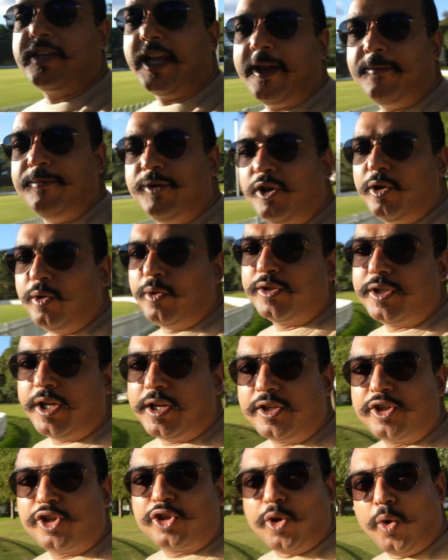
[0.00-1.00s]
I'm
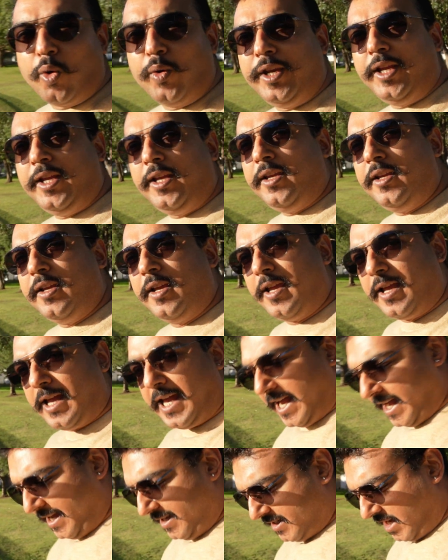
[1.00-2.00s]
using Sony
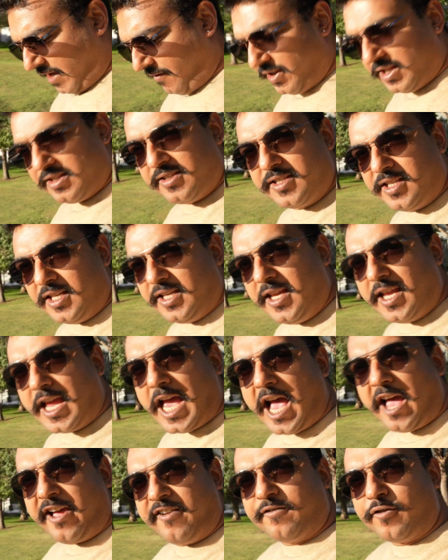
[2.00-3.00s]
A7C,
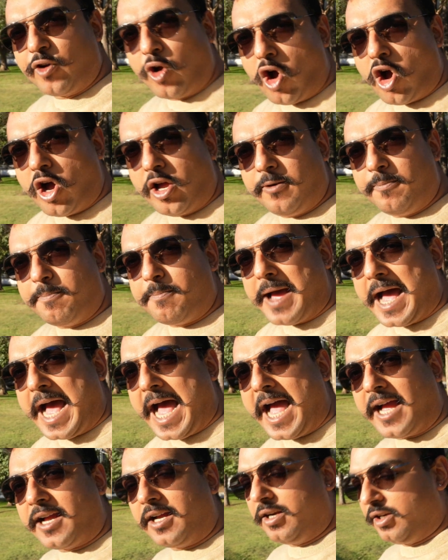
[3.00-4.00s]
I have gone
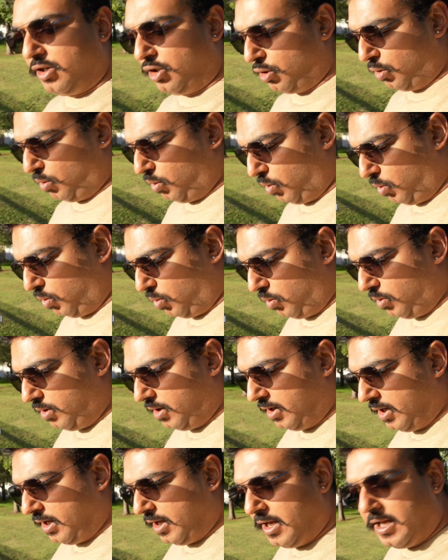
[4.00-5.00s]
back to
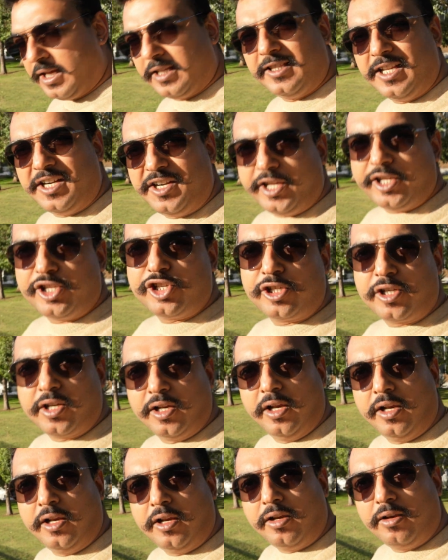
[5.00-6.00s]
the
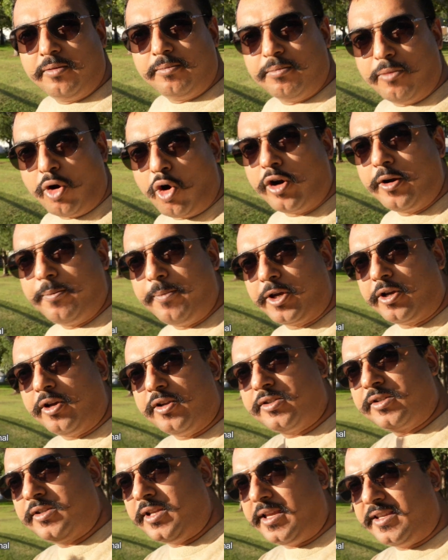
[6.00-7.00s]
digital mode
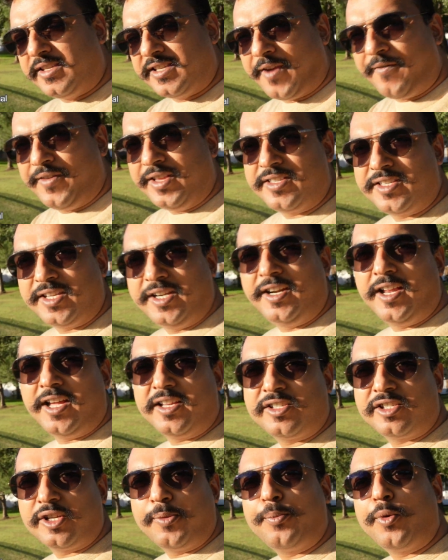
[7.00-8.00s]
because 7C
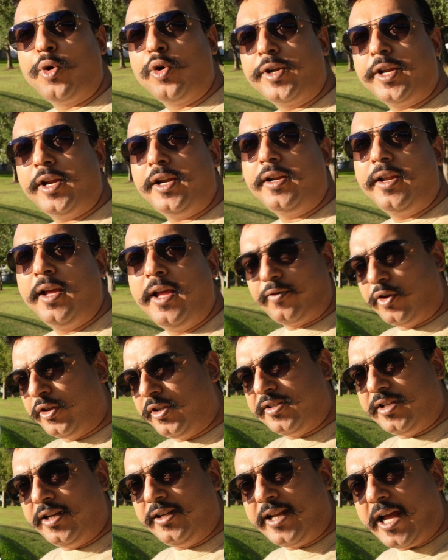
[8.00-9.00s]
does support it. For
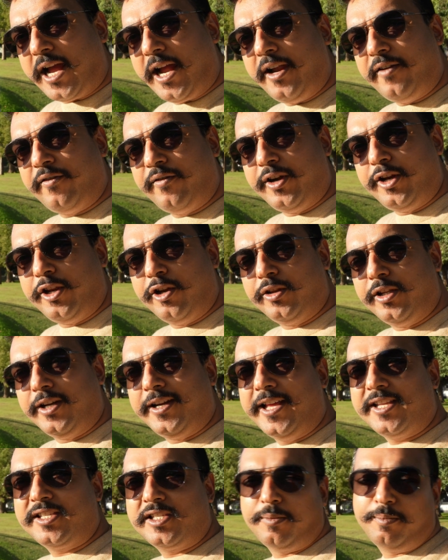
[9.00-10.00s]
this entire video, the
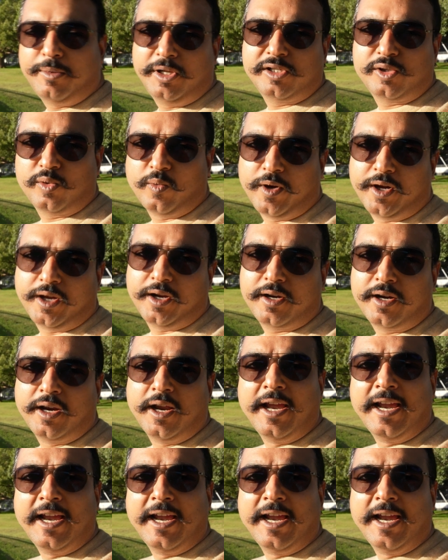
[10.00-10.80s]
decibels were